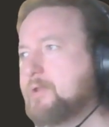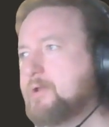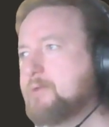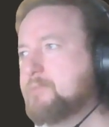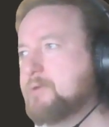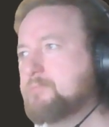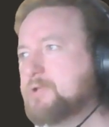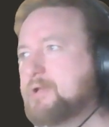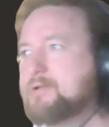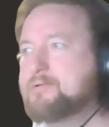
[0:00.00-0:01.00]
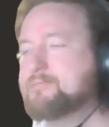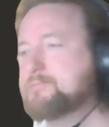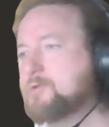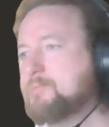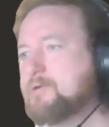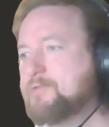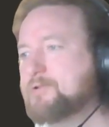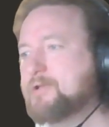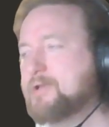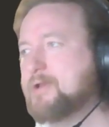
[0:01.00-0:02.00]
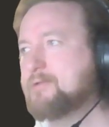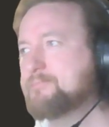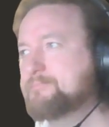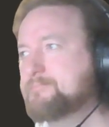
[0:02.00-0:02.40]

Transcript: But I'm playing not perfectly again.